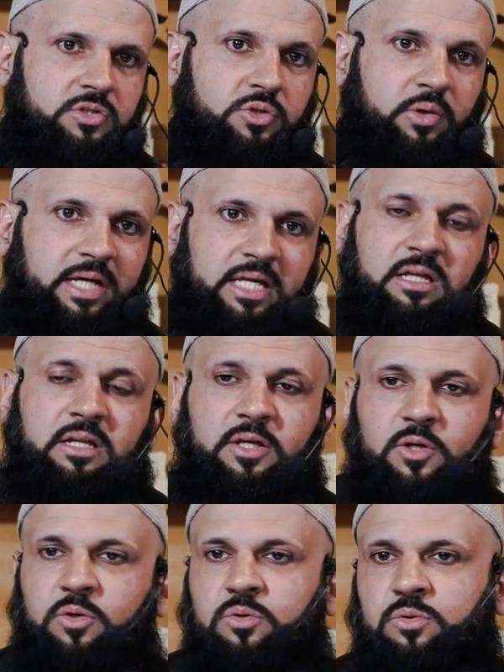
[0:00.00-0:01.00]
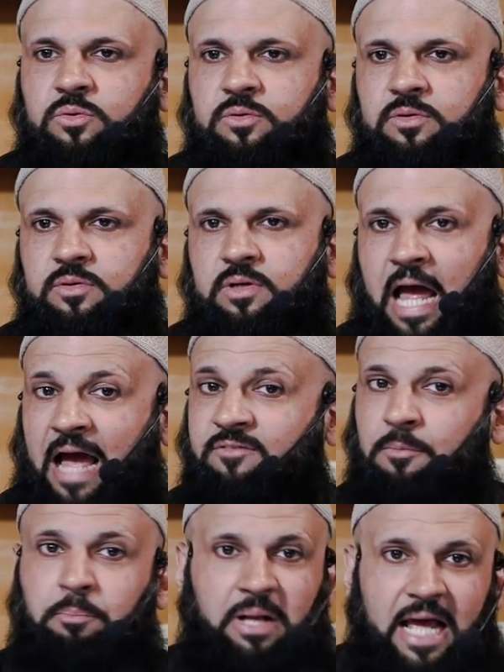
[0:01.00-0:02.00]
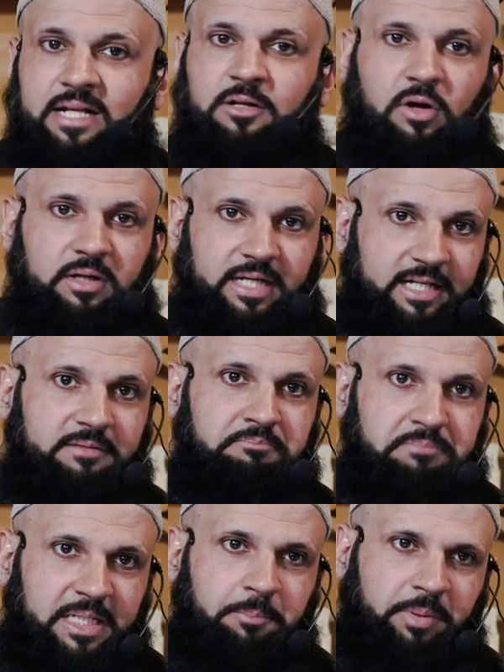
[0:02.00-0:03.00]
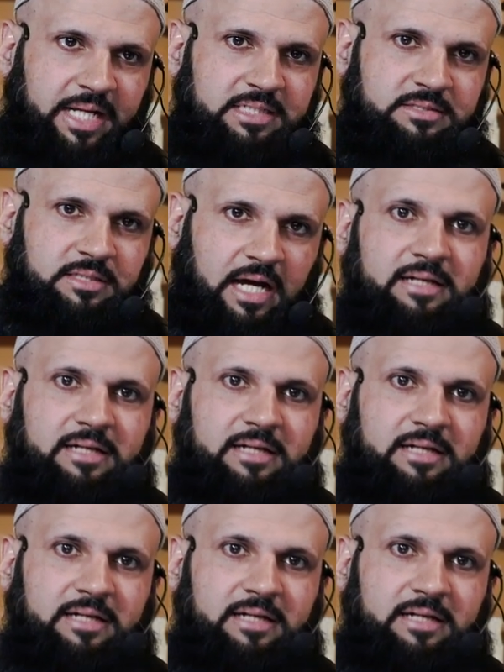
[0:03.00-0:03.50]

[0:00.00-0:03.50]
So either you have a plan in in place.